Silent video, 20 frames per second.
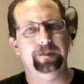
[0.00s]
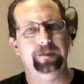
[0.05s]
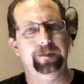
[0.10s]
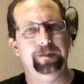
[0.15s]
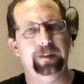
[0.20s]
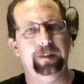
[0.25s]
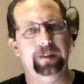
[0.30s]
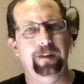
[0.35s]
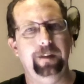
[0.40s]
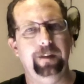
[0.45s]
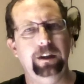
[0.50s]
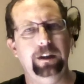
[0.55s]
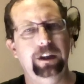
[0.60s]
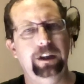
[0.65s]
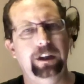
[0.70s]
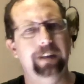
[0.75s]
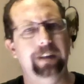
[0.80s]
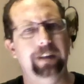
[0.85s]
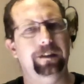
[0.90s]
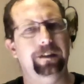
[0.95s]
DaVinci.
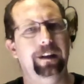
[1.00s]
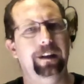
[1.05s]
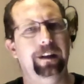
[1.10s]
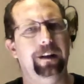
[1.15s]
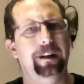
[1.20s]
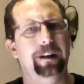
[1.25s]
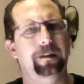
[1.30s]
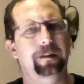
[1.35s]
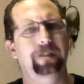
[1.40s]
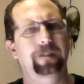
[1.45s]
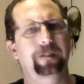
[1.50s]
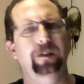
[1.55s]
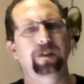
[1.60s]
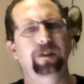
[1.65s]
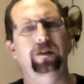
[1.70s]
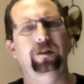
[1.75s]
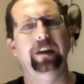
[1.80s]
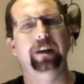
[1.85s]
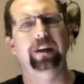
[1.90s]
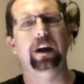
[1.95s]
It's going to be a little
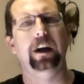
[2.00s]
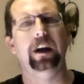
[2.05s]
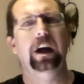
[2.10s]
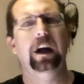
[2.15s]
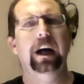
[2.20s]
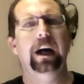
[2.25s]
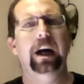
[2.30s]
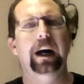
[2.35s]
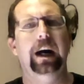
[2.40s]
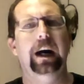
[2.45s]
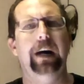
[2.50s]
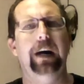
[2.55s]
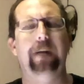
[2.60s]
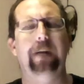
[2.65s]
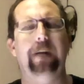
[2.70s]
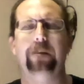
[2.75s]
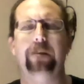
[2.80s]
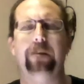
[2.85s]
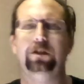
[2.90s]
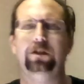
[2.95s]
confusing there. I
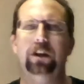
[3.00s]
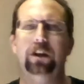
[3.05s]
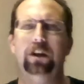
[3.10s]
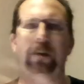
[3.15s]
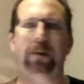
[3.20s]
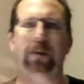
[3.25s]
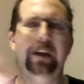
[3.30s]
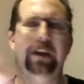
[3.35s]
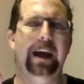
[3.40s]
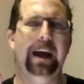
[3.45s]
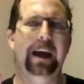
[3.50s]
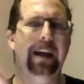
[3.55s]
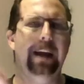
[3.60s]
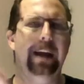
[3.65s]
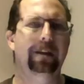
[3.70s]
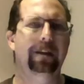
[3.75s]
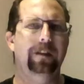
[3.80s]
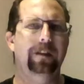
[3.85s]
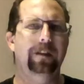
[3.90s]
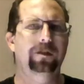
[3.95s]
will show you at the end
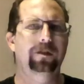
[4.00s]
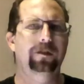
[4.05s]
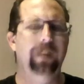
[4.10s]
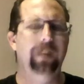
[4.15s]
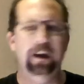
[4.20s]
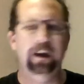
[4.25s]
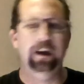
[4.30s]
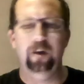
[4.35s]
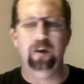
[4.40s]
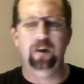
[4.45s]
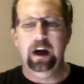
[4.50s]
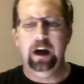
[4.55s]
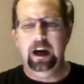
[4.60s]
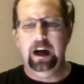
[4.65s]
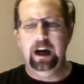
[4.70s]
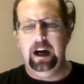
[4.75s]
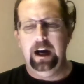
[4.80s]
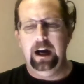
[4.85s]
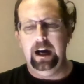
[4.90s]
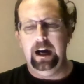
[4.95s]
of this video.
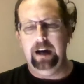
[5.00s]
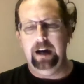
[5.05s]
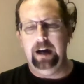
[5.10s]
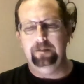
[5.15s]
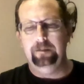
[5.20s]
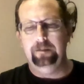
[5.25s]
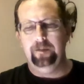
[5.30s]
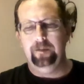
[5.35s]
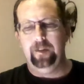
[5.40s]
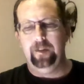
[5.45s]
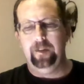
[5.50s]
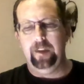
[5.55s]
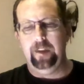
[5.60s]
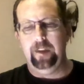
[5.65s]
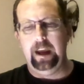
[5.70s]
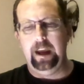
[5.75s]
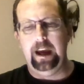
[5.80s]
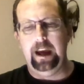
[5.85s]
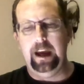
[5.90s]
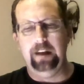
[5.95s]
I
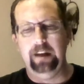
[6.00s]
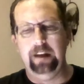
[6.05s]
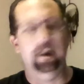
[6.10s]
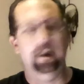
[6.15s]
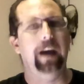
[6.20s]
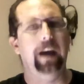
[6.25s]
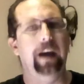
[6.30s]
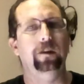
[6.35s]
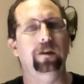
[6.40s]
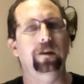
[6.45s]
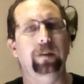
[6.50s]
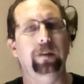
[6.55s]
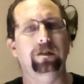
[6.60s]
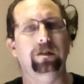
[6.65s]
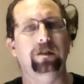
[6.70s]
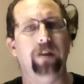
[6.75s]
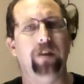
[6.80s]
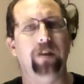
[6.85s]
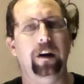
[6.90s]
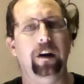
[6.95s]
had to
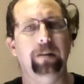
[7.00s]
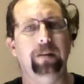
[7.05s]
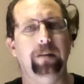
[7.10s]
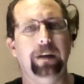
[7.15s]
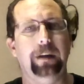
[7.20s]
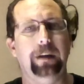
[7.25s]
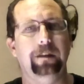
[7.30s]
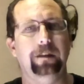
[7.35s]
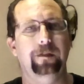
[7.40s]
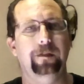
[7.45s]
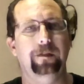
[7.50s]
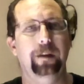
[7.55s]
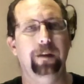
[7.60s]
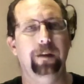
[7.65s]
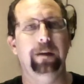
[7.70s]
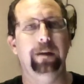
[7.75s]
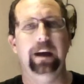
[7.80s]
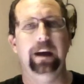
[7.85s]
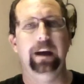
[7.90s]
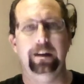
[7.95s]
restart it because the filament
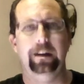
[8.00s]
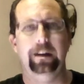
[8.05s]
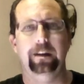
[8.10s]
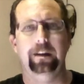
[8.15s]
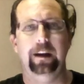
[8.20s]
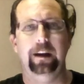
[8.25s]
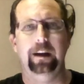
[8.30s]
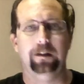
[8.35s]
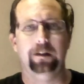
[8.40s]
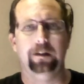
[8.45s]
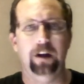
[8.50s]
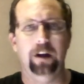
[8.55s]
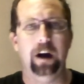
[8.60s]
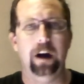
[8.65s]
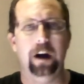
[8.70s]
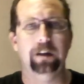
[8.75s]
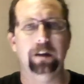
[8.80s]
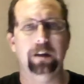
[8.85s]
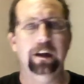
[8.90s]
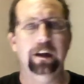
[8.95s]
had clogged.